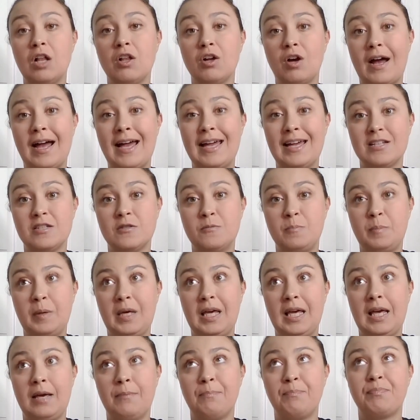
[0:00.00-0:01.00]
dollar A S
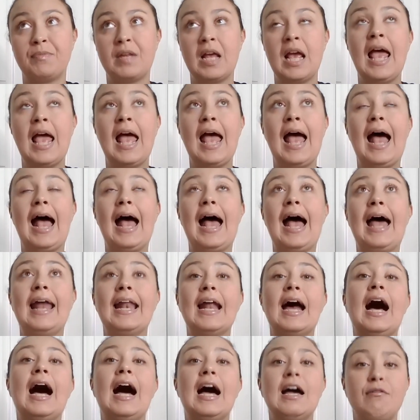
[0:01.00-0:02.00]
P.
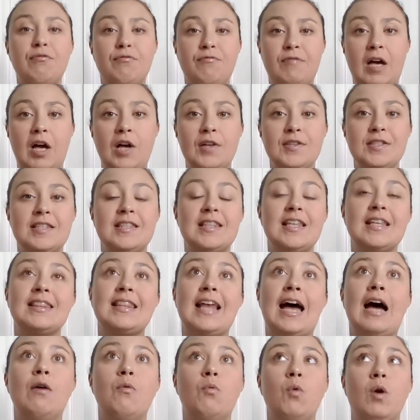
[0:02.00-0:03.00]
And I felt
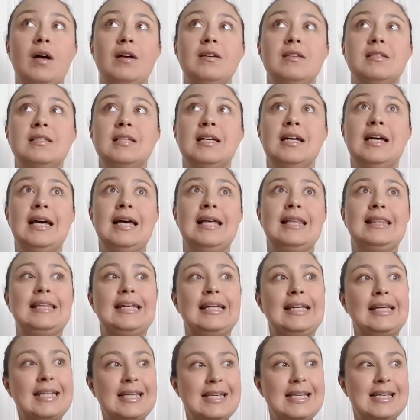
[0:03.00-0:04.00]
that that was
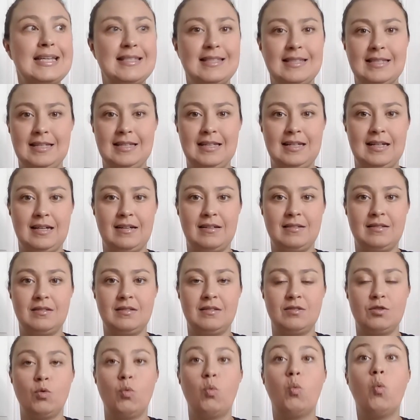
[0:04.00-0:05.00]
the
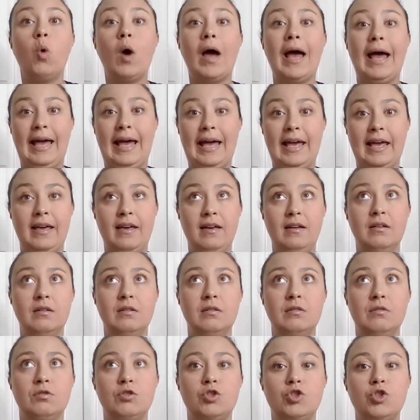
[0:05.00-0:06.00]
easiest way
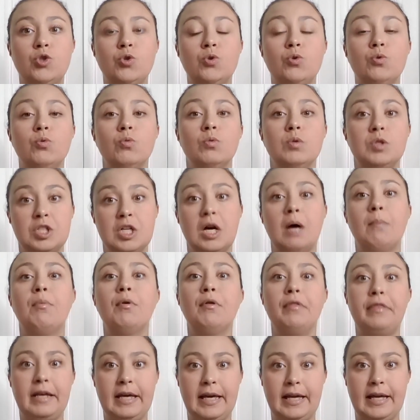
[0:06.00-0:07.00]
to
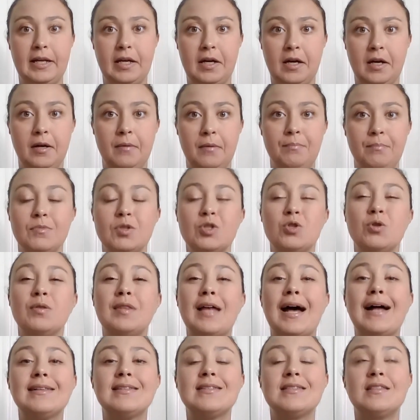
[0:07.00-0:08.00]
double the income. So
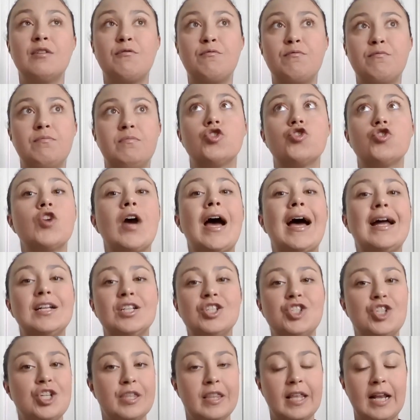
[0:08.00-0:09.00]
that's the
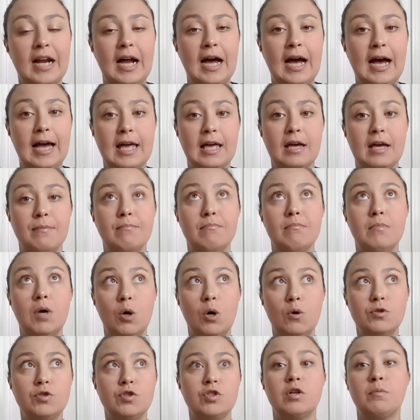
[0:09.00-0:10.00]
strategy that I am
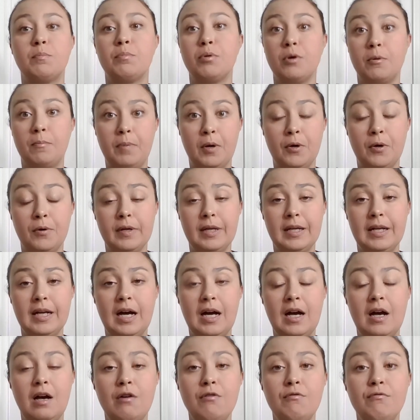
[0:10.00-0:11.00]
most a proponent
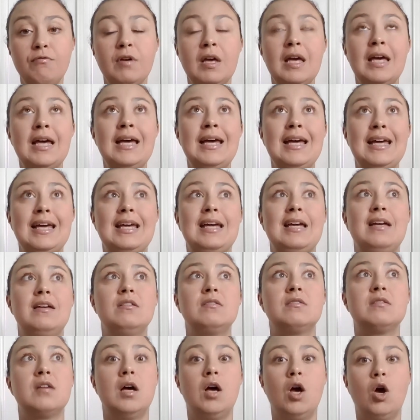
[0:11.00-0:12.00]
of,
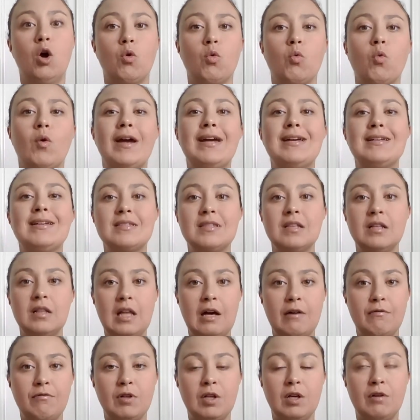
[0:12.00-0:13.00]
is raise the
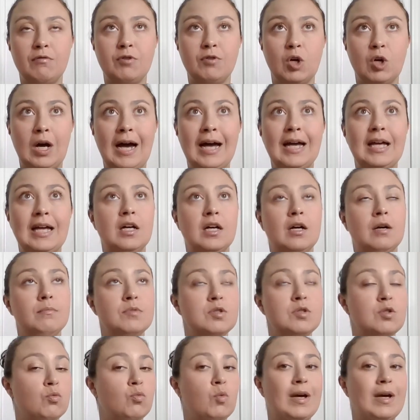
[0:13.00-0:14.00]
level of your
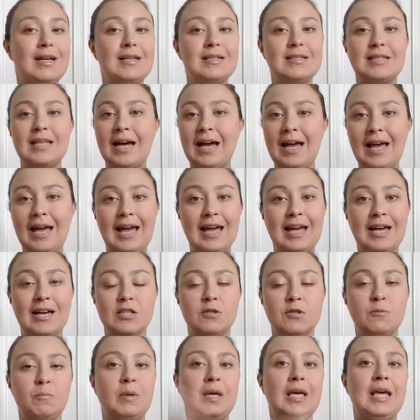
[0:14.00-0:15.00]
items, raise that A
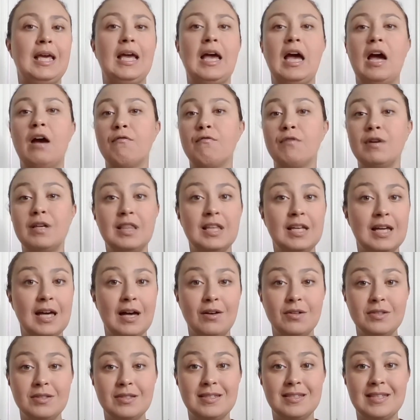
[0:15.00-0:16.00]
S P, everything
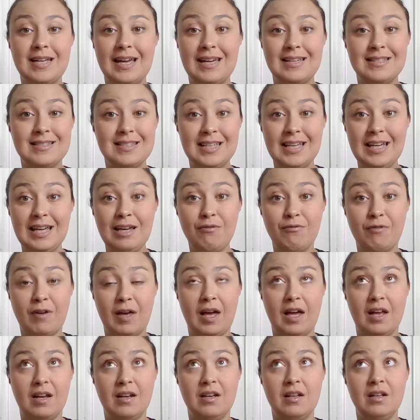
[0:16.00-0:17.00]
else stays
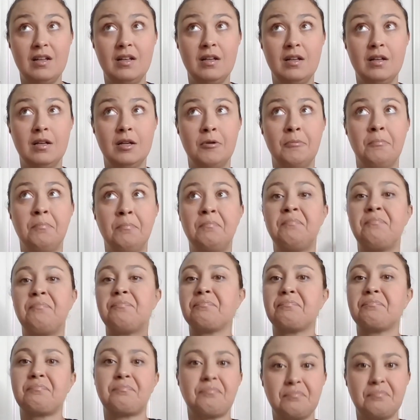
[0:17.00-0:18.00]
even,
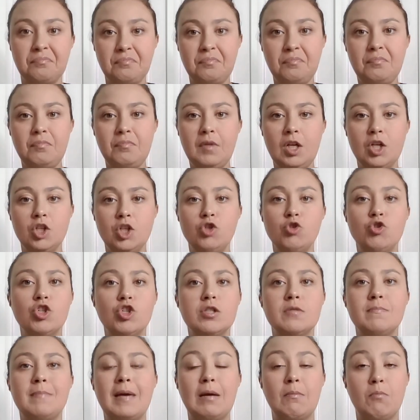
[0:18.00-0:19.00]
you
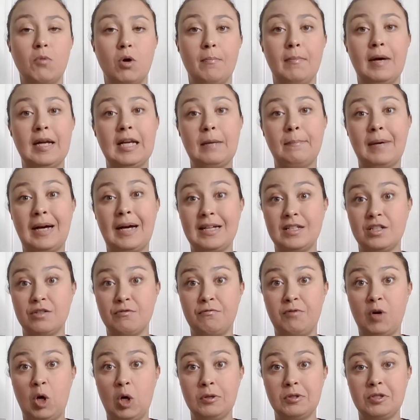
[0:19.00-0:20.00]
just make more money by
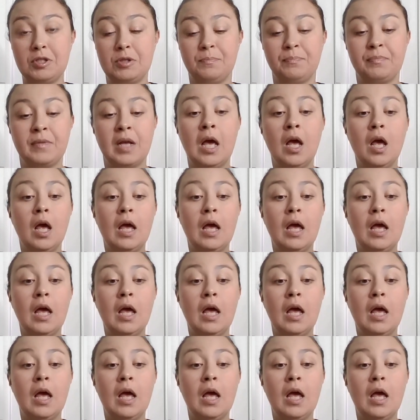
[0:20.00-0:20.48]
default.